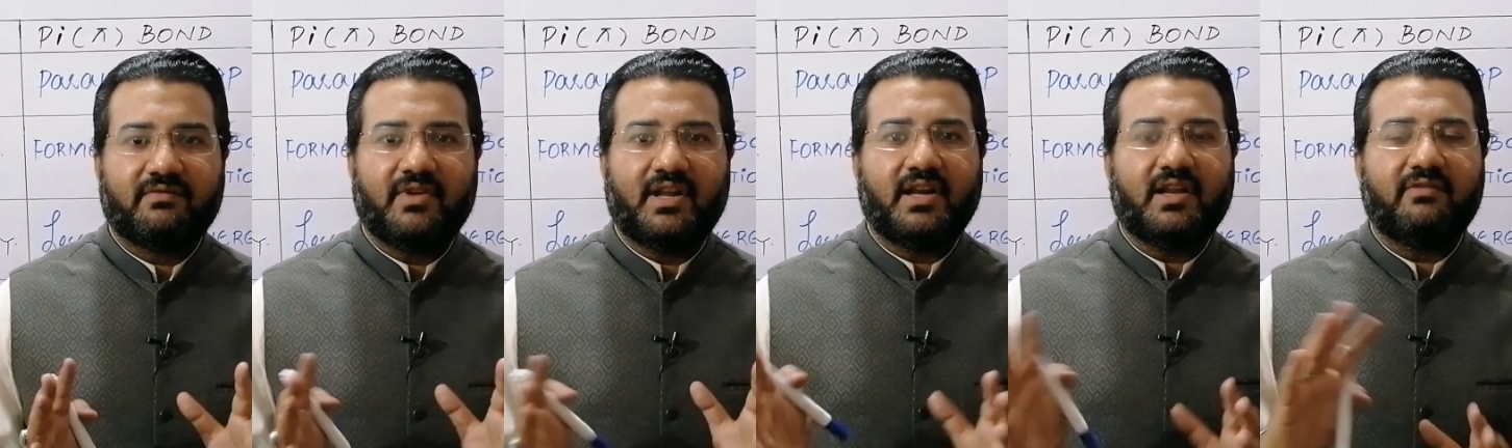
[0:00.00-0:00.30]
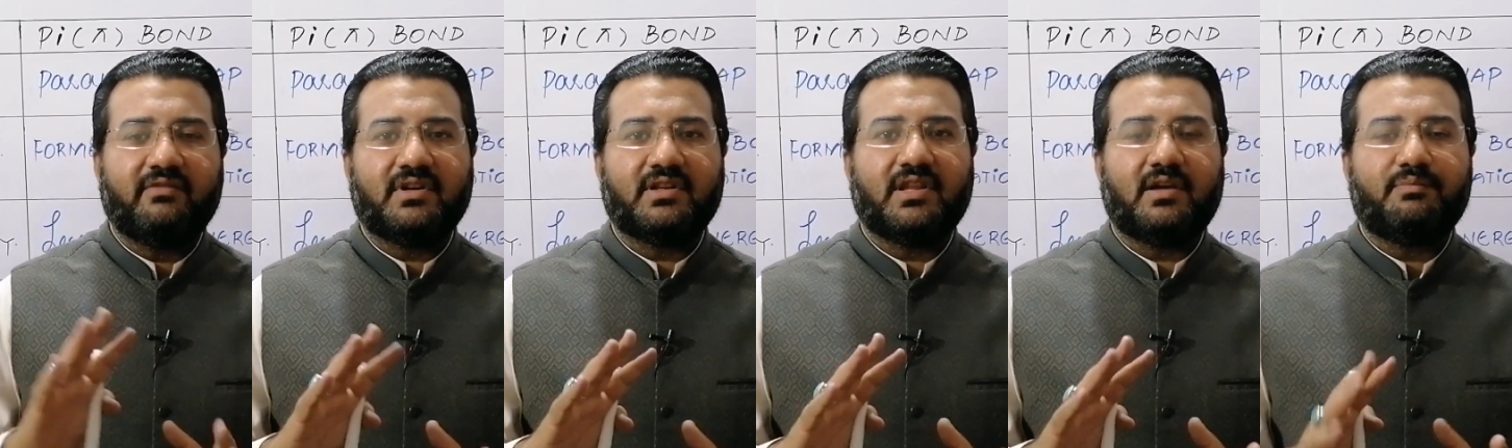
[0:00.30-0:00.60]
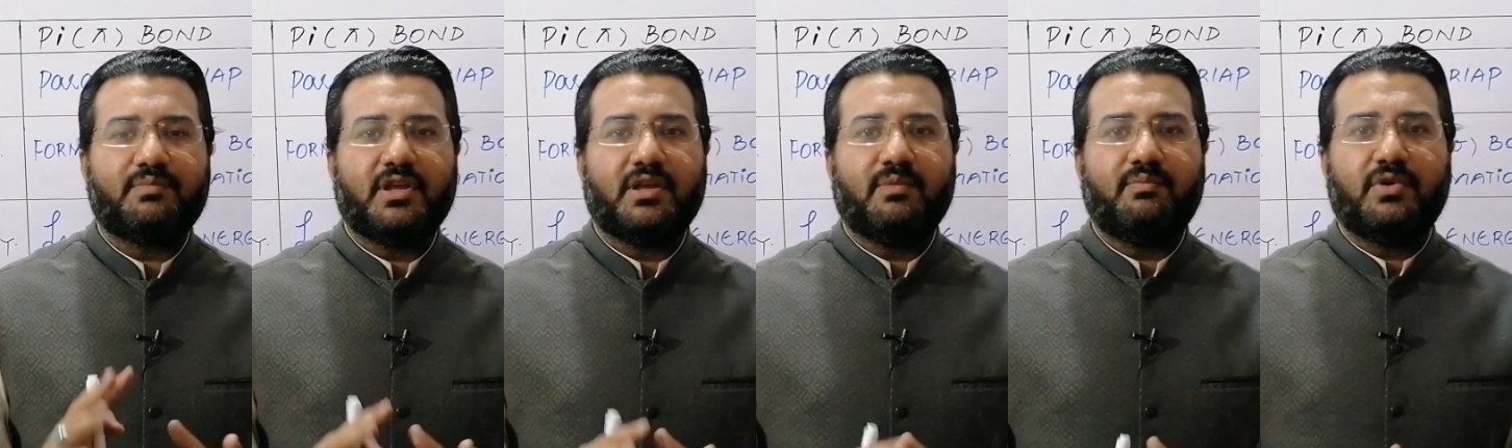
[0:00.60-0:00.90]
whenever the
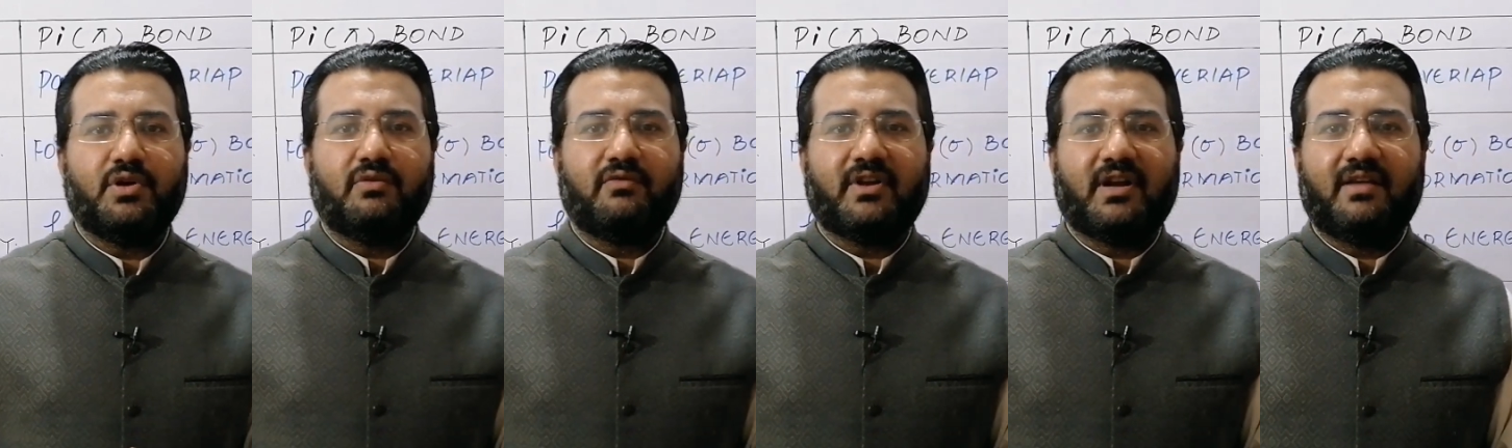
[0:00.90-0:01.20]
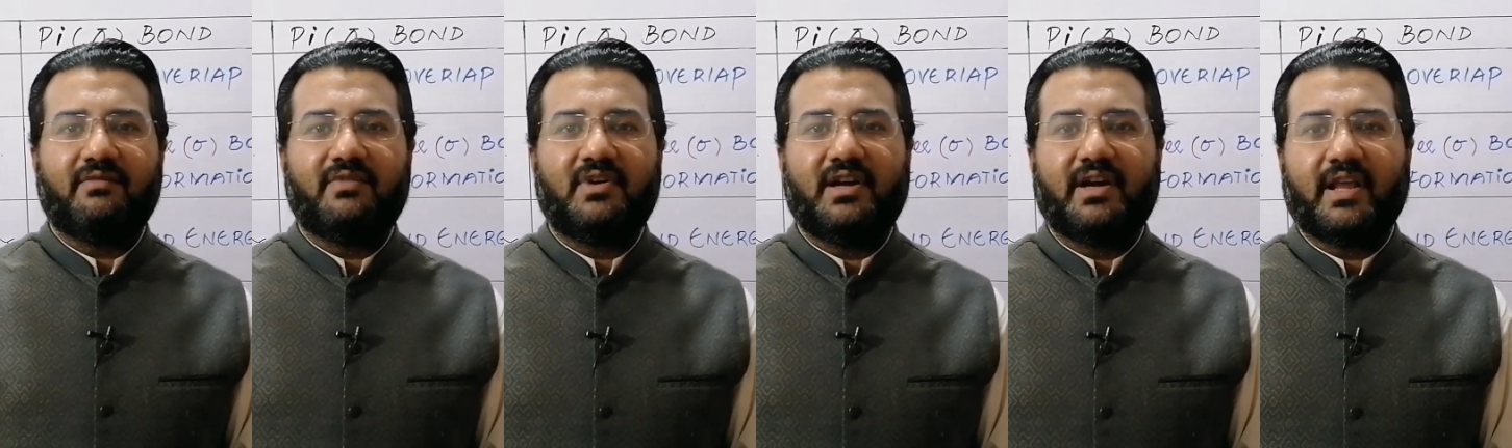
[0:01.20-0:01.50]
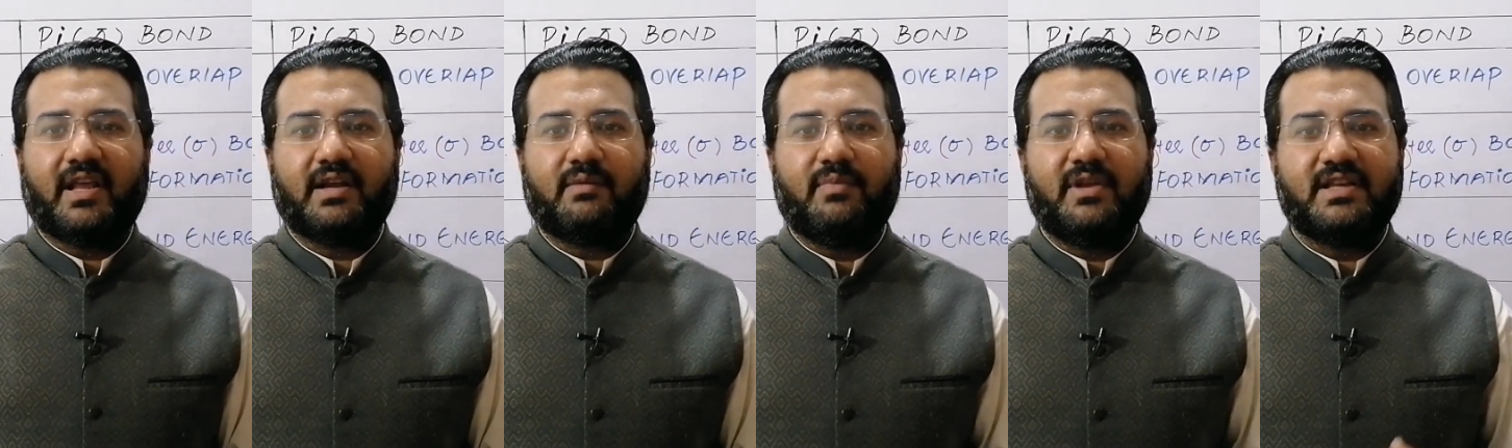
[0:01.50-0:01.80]
pp overlap will
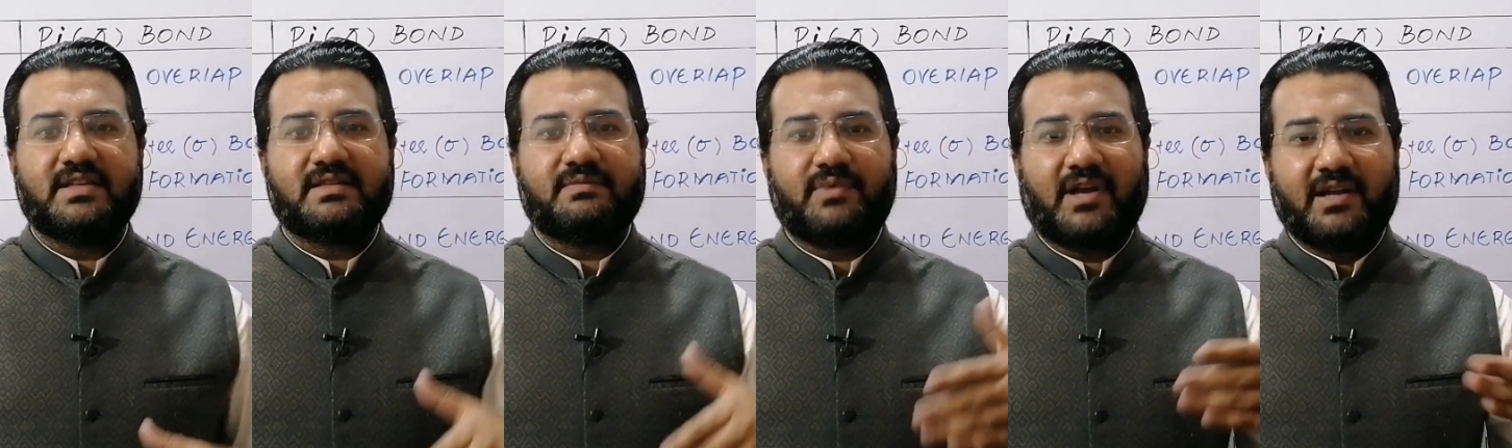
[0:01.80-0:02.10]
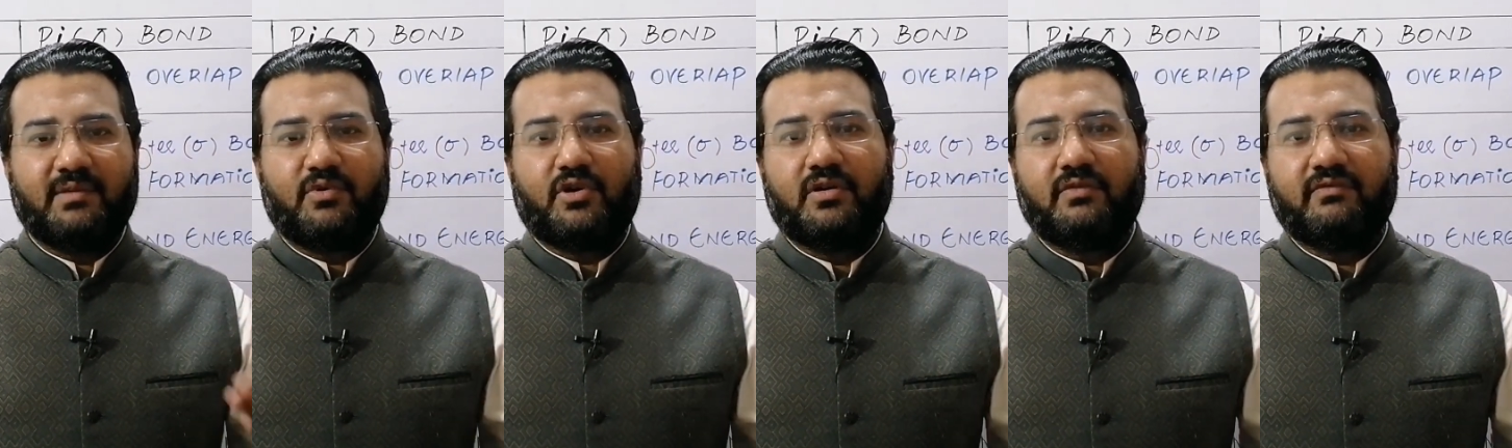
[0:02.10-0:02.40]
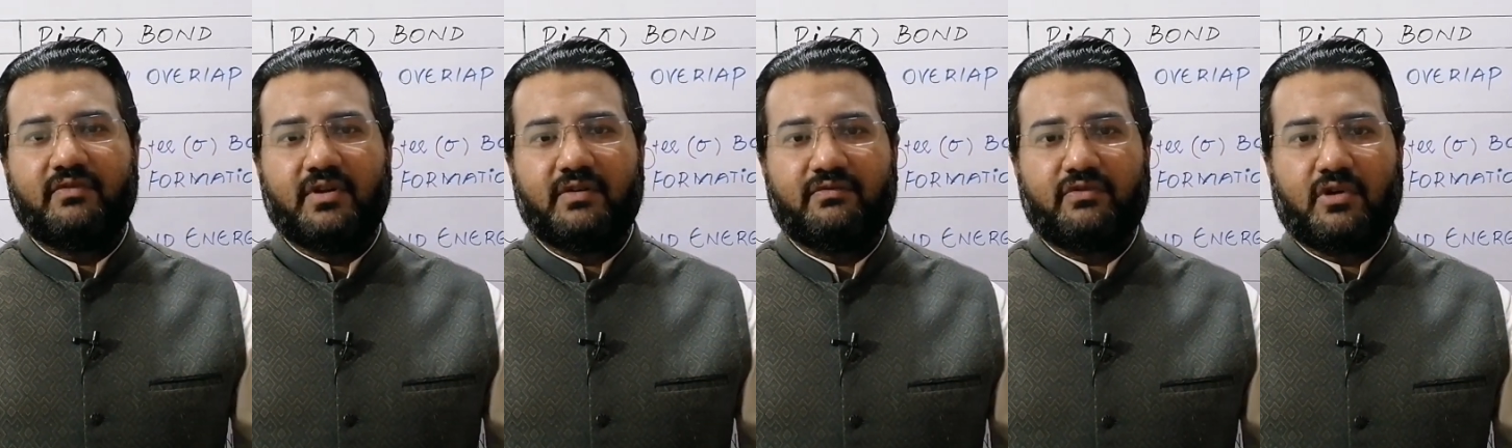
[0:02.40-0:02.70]
take place, pi
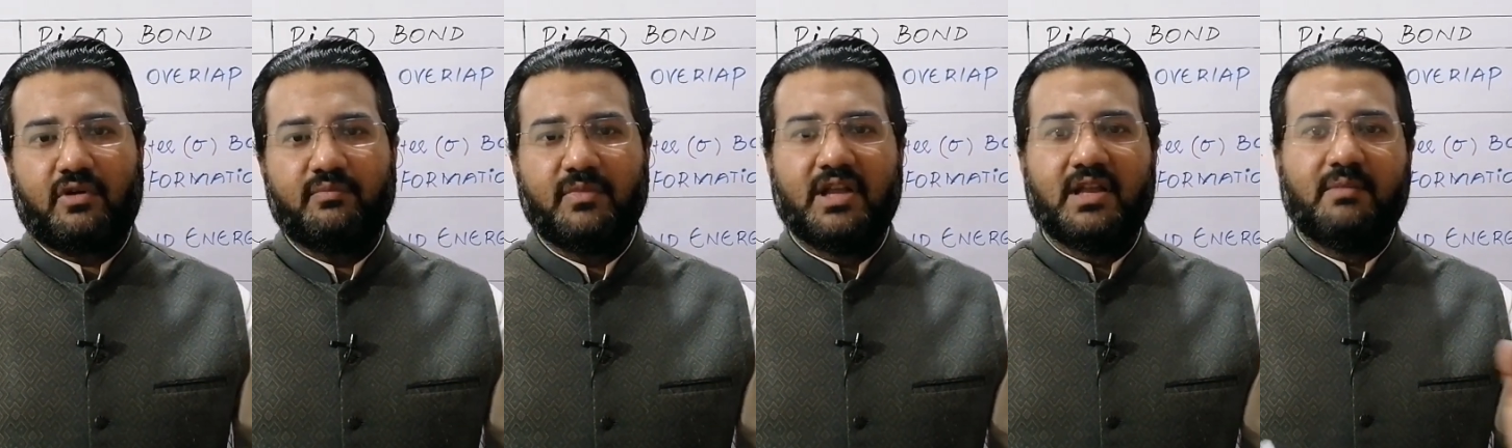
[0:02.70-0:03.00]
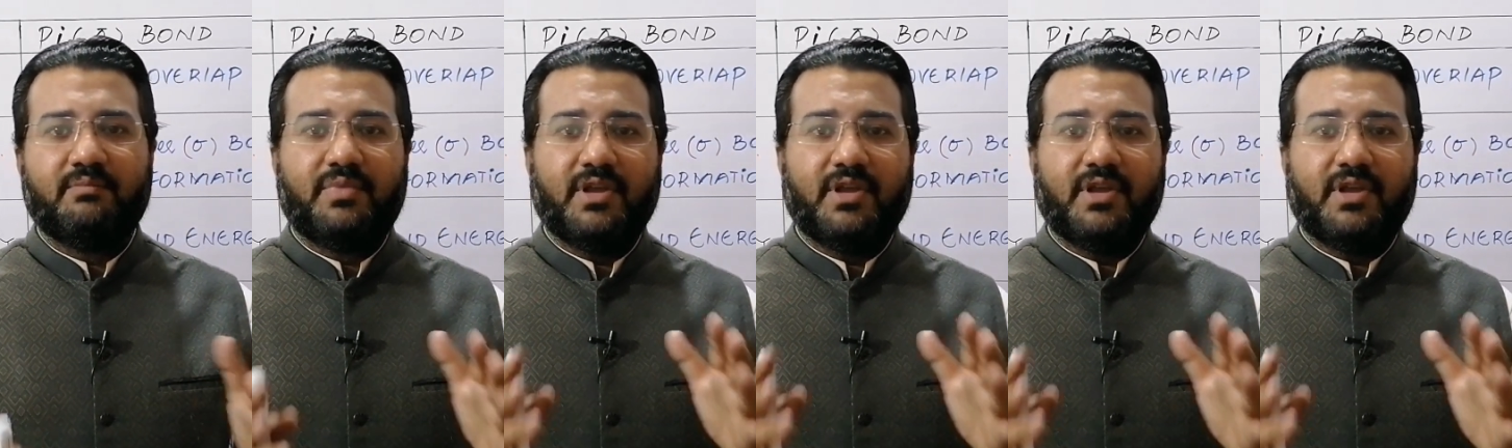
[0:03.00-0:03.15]
bond will form.